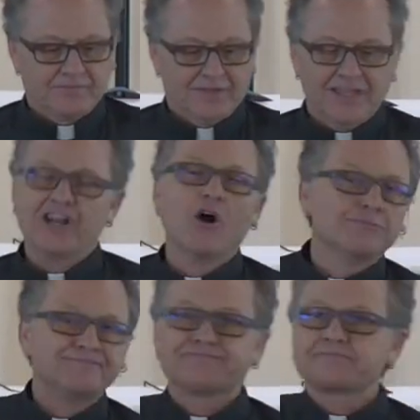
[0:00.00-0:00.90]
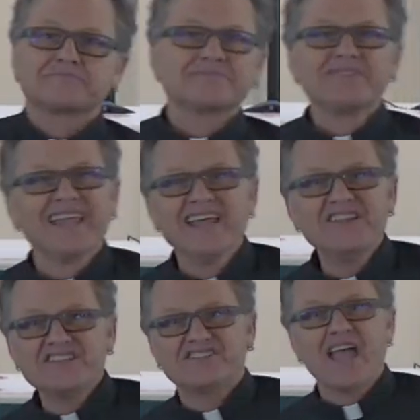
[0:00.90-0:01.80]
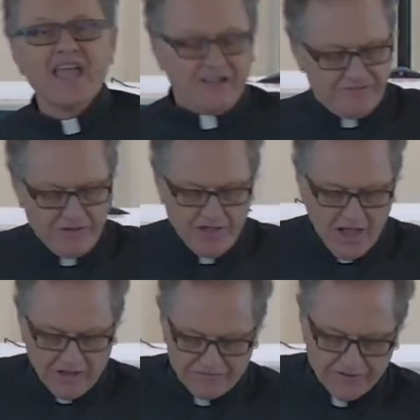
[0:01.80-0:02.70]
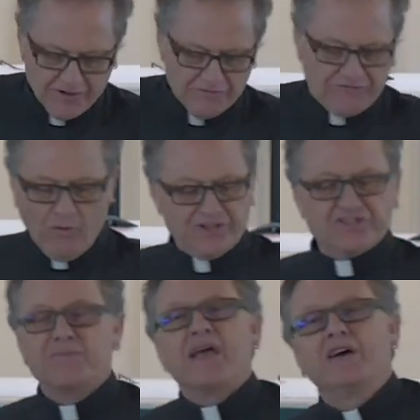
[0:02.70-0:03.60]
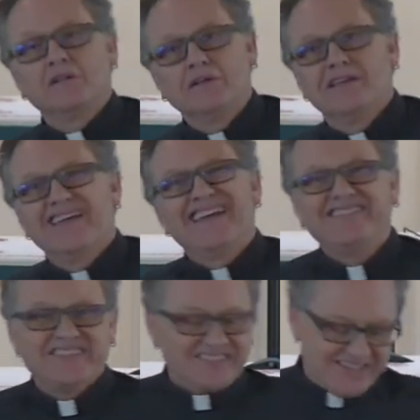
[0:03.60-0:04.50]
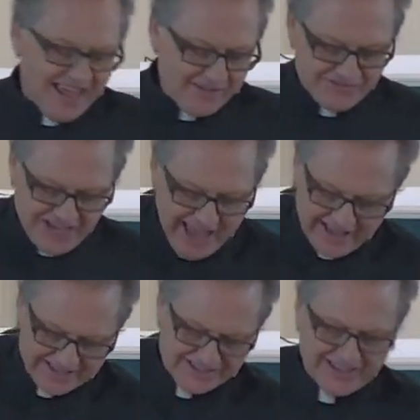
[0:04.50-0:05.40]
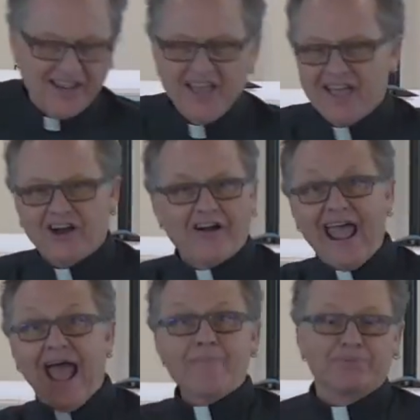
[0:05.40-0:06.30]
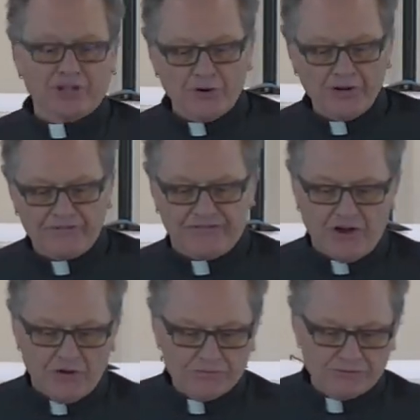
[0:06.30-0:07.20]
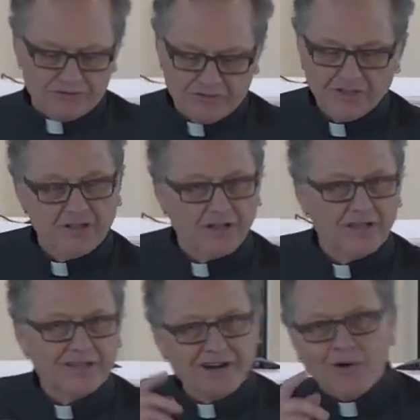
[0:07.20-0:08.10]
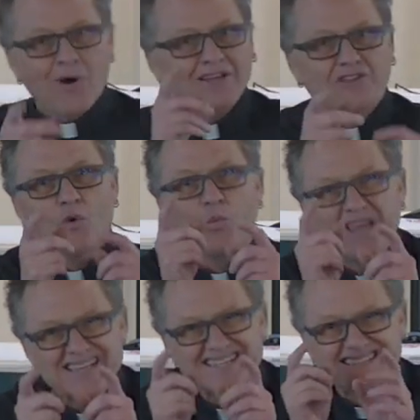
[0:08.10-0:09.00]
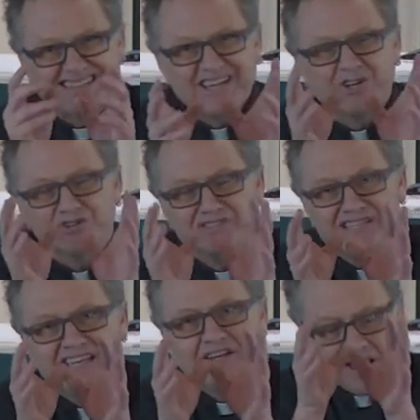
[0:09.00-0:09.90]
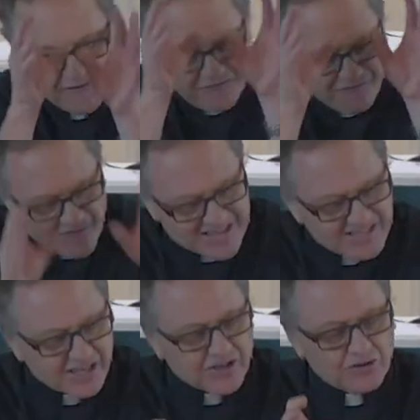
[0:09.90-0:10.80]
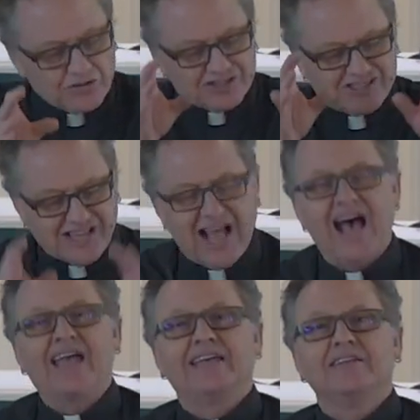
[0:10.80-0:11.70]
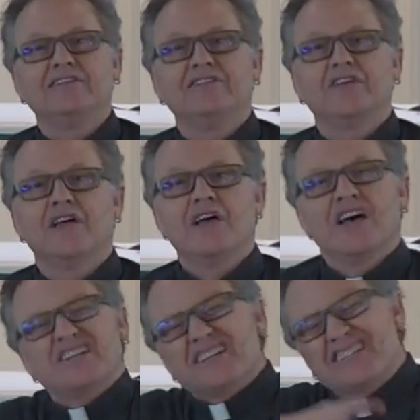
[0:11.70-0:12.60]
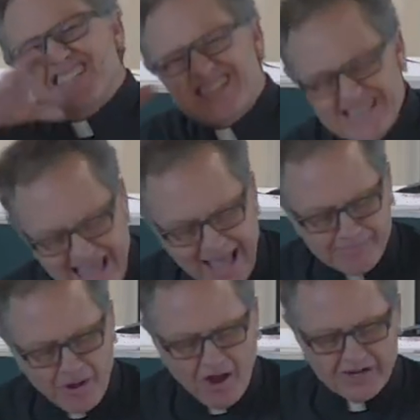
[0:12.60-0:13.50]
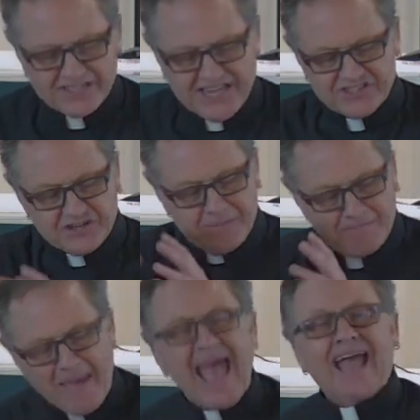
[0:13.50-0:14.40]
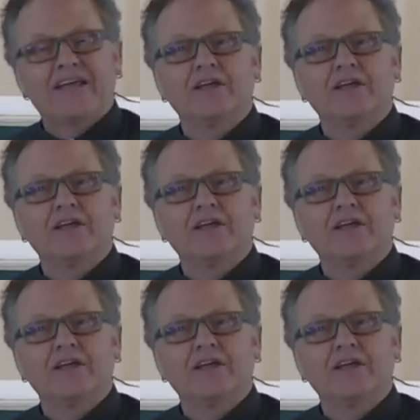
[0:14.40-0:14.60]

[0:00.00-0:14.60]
You know, in this day of, of voicemail in this day of texts and, and our app loaded phones, you know what, though? We still need physical signs to snap our attention back